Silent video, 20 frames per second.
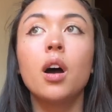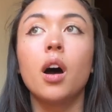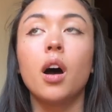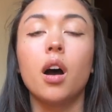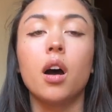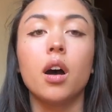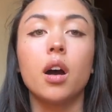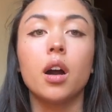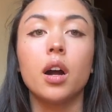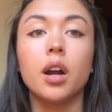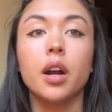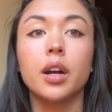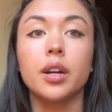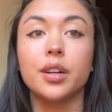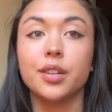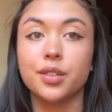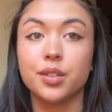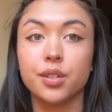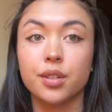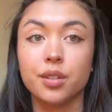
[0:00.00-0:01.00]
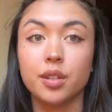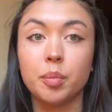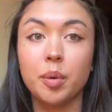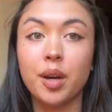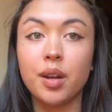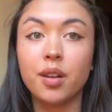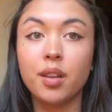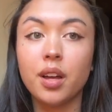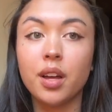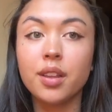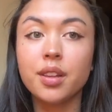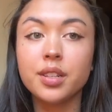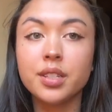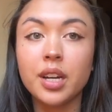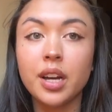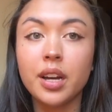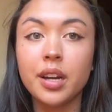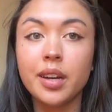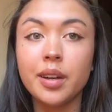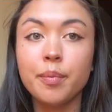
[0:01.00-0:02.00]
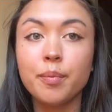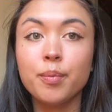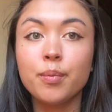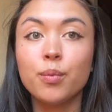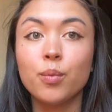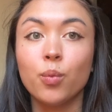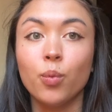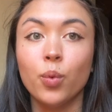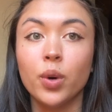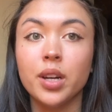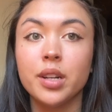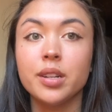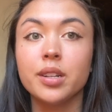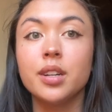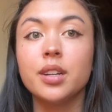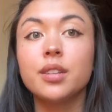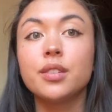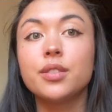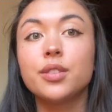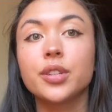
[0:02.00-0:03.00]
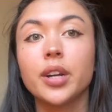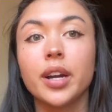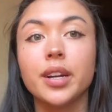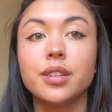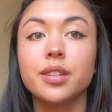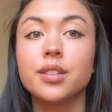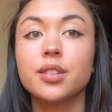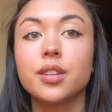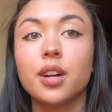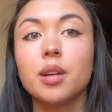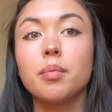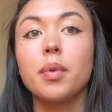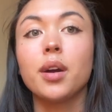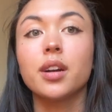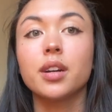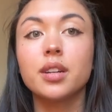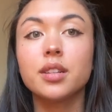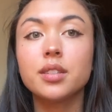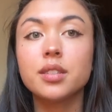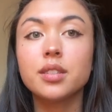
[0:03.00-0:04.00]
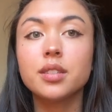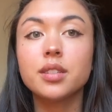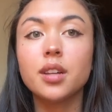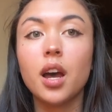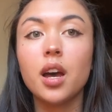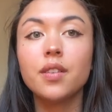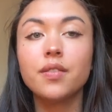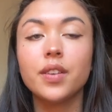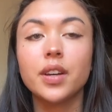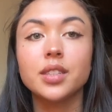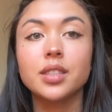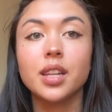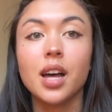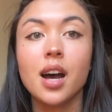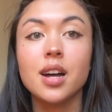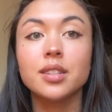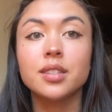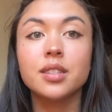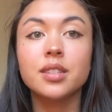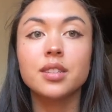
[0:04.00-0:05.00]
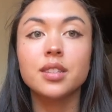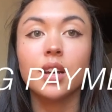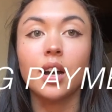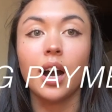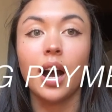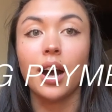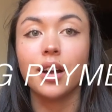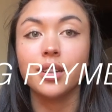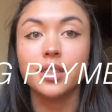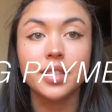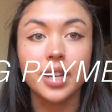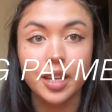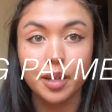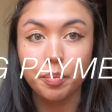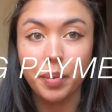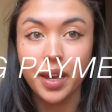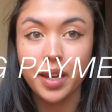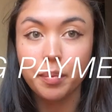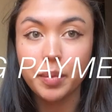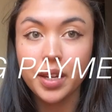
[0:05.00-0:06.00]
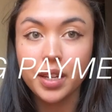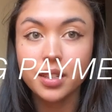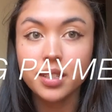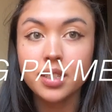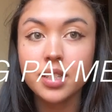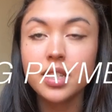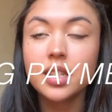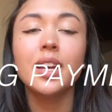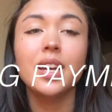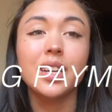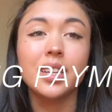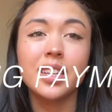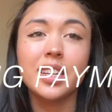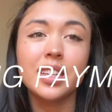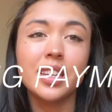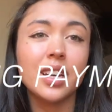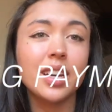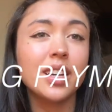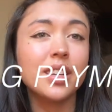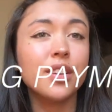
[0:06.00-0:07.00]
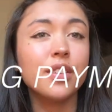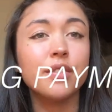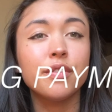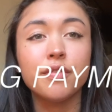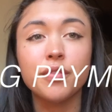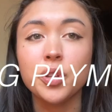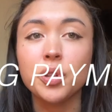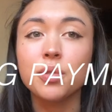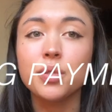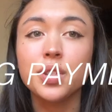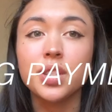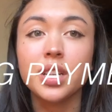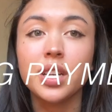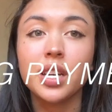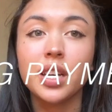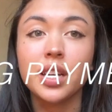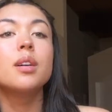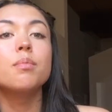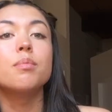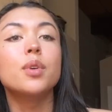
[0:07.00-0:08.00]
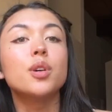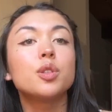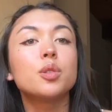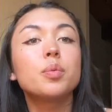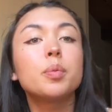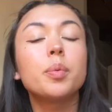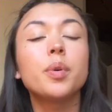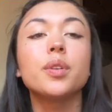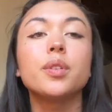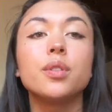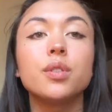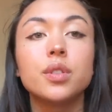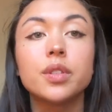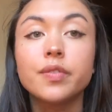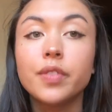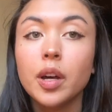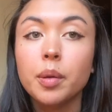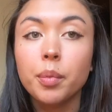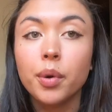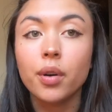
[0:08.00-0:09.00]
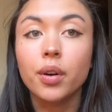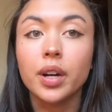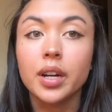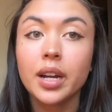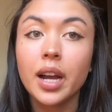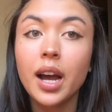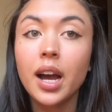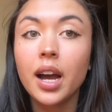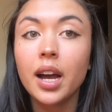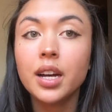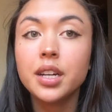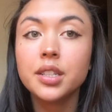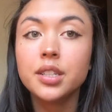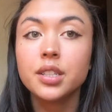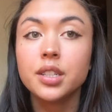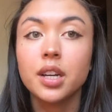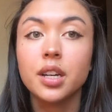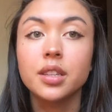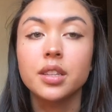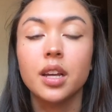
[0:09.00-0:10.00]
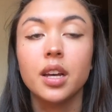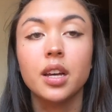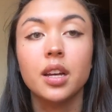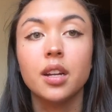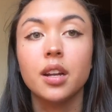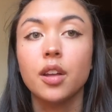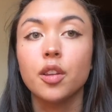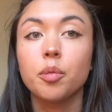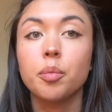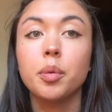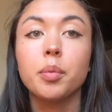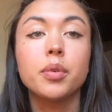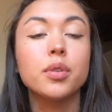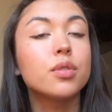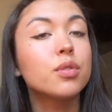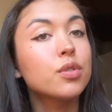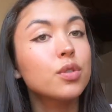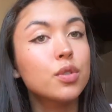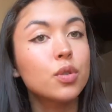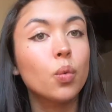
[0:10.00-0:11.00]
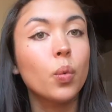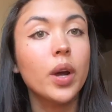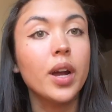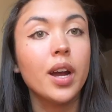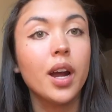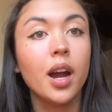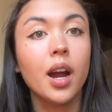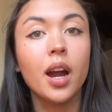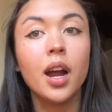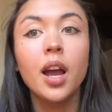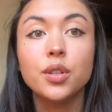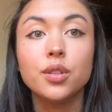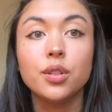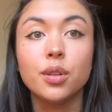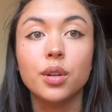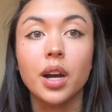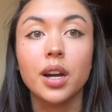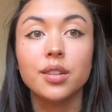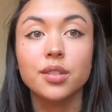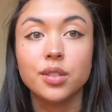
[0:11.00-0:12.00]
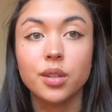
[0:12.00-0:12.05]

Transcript: are concerned about a lot of the time when trying to start markets and stuff, and that's how to take payment. It can get confusing. Most people use Venmo or Cash, and then other people use Square. You guys